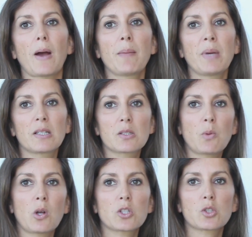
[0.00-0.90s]
I made a
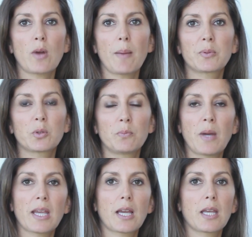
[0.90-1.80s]
small strap to
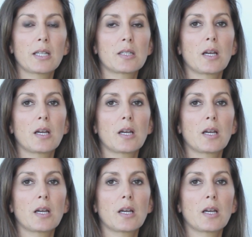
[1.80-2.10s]
make it